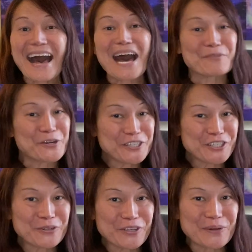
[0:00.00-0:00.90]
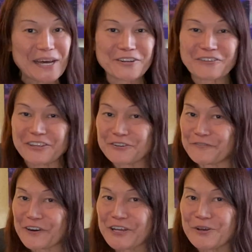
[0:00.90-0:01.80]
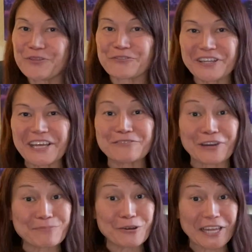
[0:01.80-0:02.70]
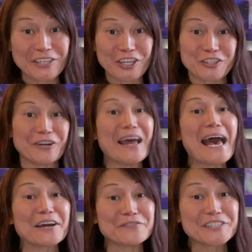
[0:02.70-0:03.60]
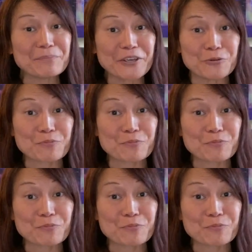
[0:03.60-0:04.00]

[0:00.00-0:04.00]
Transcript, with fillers: I'm going to show you how to create your very own three-lane rainbow lane changer out of something you